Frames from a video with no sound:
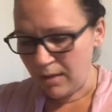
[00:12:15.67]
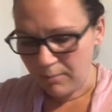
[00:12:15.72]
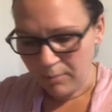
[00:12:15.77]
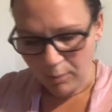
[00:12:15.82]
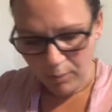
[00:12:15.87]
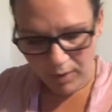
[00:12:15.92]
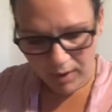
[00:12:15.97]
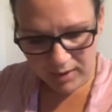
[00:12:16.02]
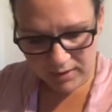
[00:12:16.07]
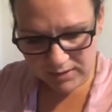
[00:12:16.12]

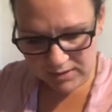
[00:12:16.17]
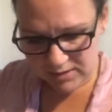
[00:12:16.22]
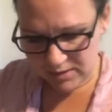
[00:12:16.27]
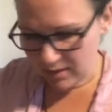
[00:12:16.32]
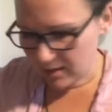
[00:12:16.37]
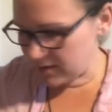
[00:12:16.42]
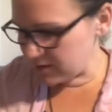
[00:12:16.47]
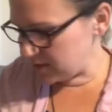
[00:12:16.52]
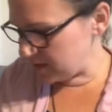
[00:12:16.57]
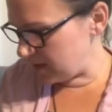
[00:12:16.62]
But we're going to
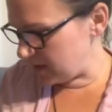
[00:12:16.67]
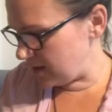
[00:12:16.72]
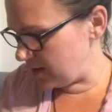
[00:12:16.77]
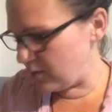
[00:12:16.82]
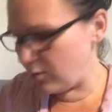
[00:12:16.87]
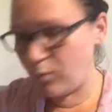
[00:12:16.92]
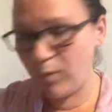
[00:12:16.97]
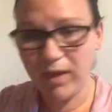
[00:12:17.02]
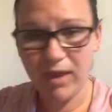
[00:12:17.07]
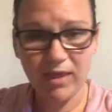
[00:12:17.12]
start
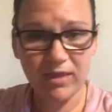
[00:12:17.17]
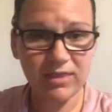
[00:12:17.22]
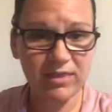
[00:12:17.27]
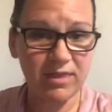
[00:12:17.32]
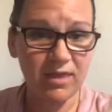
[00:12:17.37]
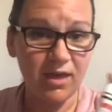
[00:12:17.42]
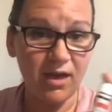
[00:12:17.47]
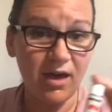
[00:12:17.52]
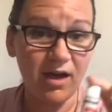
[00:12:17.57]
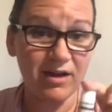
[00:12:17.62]

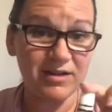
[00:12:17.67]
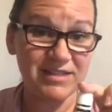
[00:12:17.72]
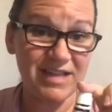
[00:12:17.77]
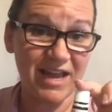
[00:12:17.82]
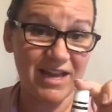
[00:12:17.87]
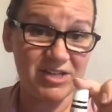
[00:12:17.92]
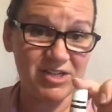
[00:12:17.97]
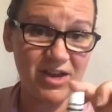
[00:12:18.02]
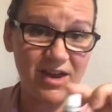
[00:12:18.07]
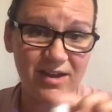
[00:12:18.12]
with our
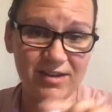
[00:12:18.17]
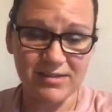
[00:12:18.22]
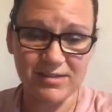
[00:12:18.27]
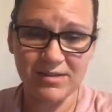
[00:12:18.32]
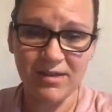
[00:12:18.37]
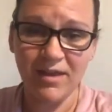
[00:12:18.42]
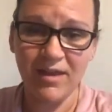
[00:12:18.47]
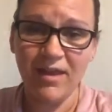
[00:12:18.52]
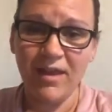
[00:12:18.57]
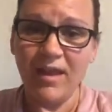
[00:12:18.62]
Digyes.
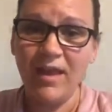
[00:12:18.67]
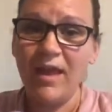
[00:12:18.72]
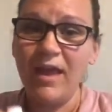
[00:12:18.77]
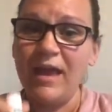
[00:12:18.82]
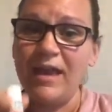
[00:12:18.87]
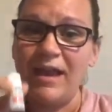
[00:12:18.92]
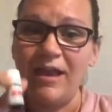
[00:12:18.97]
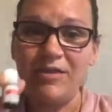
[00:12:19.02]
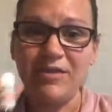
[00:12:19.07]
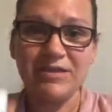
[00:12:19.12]

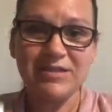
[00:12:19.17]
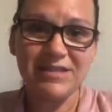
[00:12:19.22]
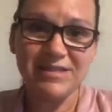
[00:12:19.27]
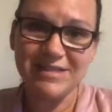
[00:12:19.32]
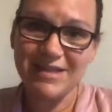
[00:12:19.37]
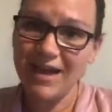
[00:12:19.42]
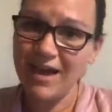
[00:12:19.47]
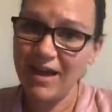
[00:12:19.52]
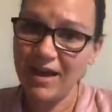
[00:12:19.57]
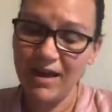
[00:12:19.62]
Now, this is
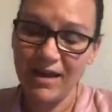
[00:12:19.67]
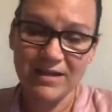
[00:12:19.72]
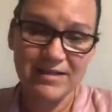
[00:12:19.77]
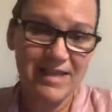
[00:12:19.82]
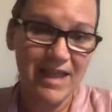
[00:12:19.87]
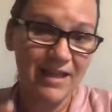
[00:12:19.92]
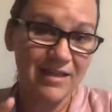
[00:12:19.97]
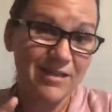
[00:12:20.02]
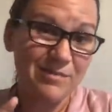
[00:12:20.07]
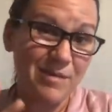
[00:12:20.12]
not
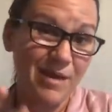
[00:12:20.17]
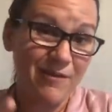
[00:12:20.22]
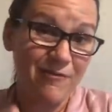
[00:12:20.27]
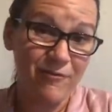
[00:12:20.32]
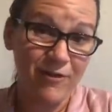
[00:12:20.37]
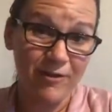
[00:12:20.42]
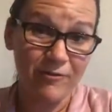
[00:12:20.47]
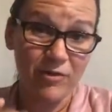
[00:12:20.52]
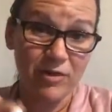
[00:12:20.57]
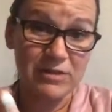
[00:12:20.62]
exactly my
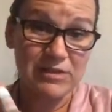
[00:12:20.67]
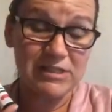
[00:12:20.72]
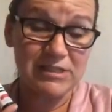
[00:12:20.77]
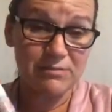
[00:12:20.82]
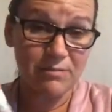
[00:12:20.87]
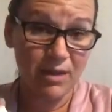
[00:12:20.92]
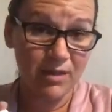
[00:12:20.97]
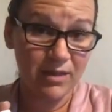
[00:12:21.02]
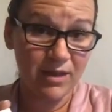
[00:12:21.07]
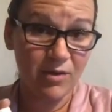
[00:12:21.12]
favorite
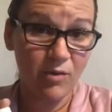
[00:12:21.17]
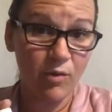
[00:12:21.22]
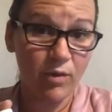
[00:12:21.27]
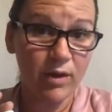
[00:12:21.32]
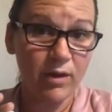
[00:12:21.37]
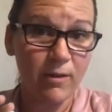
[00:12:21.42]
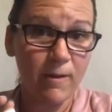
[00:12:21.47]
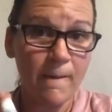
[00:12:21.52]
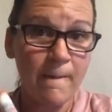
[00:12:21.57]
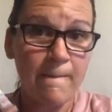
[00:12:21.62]
smelling
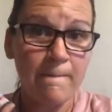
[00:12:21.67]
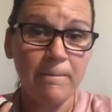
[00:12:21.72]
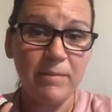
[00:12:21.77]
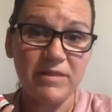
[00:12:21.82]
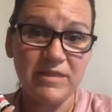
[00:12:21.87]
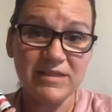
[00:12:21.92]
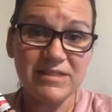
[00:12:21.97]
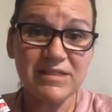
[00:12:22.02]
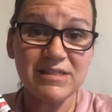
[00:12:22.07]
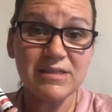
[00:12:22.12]
oil,
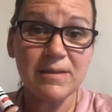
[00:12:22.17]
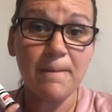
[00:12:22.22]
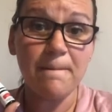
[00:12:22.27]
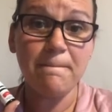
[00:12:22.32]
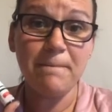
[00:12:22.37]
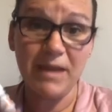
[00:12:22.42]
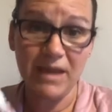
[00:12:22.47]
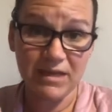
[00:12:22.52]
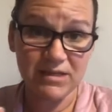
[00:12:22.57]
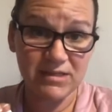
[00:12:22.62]
but this is
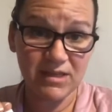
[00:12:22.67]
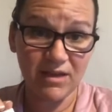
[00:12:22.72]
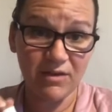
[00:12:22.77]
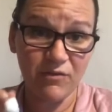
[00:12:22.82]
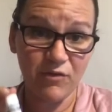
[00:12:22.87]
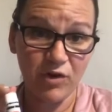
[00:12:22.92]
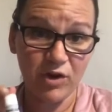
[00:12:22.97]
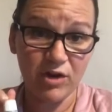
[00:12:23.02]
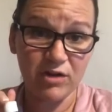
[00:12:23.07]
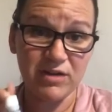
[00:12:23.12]
amazing
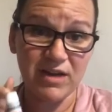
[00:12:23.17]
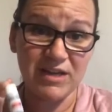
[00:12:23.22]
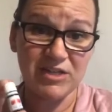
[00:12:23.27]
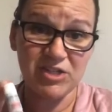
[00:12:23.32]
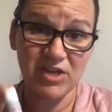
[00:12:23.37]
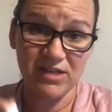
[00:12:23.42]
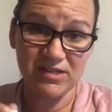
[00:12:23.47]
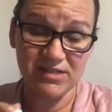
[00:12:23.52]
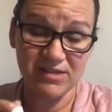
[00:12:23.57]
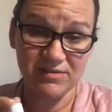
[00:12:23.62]
for your
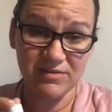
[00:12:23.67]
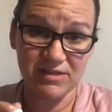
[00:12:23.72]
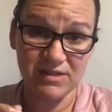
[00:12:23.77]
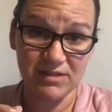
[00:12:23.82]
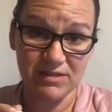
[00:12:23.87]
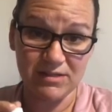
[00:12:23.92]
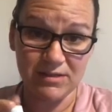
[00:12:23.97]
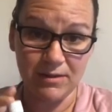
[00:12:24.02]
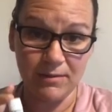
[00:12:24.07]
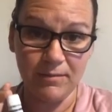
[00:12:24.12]
digestive
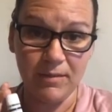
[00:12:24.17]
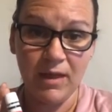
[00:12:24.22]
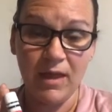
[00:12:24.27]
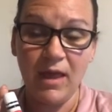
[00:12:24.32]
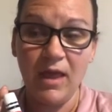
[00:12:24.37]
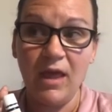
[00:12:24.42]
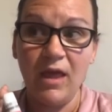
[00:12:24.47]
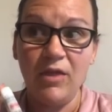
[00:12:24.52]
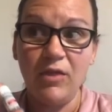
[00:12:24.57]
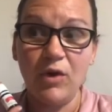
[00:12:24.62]
system.
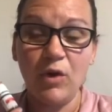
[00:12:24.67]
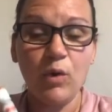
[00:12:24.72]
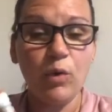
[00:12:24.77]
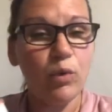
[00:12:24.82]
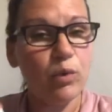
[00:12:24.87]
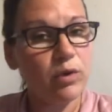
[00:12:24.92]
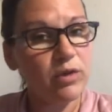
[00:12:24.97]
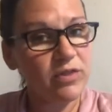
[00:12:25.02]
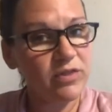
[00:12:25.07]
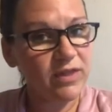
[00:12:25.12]
The
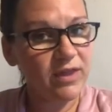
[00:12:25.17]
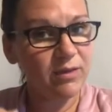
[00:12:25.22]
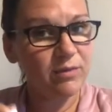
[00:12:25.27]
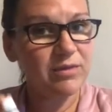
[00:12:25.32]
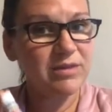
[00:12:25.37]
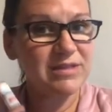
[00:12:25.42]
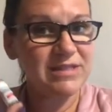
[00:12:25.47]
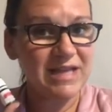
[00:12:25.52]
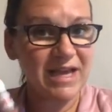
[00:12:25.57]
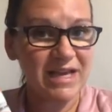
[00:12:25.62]
cool thing
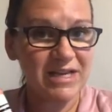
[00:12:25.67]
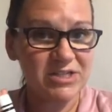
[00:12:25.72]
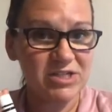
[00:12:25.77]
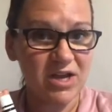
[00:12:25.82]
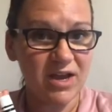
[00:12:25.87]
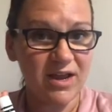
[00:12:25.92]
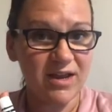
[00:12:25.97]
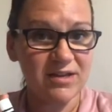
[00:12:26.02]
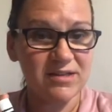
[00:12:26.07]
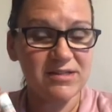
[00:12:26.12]
with
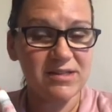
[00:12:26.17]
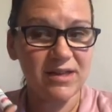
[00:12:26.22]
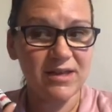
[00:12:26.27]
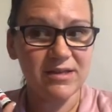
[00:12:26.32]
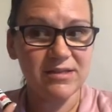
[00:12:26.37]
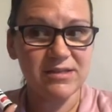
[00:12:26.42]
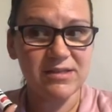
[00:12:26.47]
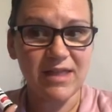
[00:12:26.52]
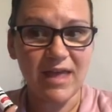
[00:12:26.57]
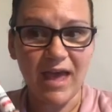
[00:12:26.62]
Digyes
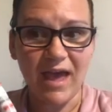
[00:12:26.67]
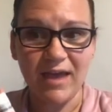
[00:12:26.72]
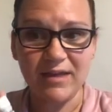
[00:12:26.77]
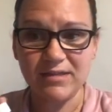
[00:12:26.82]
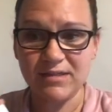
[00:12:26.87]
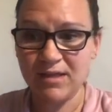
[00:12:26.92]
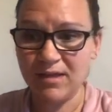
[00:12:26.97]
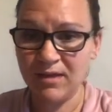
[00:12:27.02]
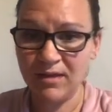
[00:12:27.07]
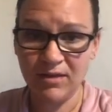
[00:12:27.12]
is
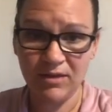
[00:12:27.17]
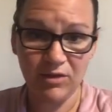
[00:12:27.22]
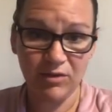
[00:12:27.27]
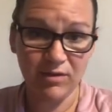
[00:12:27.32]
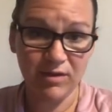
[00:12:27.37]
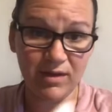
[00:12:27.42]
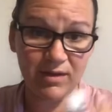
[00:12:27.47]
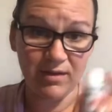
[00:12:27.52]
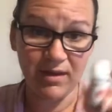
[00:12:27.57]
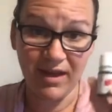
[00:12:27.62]
that you
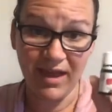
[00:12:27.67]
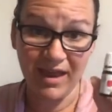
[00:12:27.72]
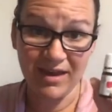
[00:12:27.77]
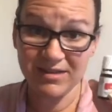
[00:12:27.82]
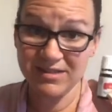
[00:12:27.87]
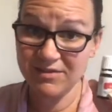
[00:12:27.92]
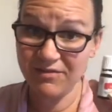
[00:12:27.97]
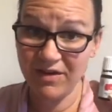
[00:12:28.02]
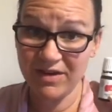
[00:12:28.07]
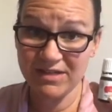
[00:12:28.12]
can, again,
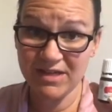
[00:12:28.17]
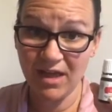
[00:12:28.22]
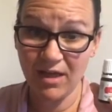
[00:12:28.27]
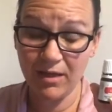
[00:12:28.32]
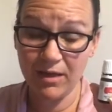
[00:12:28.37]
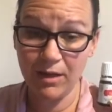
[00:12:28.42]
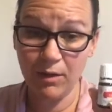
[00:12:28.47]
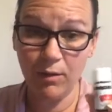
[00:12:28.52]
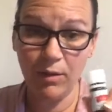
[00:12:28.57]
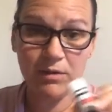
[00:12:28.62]
it's a
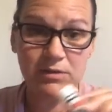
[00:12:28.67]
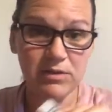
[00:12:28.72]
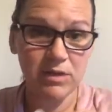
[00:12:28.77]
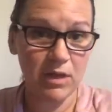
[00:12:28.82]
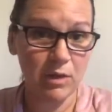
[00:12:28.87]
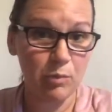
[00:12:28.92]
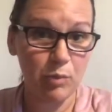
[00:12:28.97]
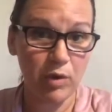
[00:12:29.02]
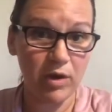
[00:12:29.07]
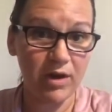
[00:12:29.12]
vitality oil, so you
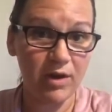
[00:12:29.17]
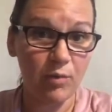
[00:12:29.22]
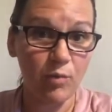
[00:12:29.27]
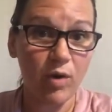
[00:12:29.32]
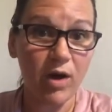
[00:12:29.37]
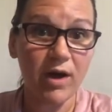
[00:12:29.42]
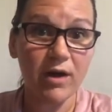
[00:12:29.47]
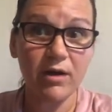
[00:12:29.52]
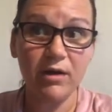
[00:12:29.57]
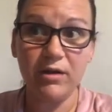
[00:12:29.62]
can put it in
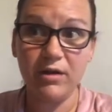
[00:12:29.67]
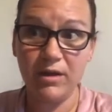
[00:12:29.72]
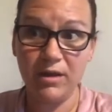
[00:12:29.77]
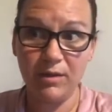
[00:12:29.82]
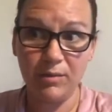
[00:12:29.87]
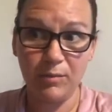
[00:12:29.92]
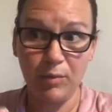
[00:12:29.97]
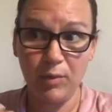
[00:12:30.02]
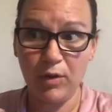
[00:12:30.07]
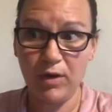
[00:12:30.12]
water, you
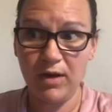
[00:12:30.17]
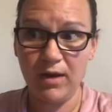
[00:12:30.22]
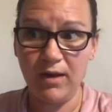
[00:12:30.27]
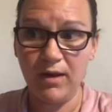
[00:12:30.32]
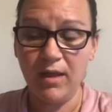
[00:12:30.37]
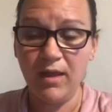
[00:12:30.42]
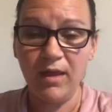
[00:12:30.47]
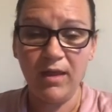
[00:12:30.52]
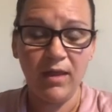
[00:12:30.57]
can put it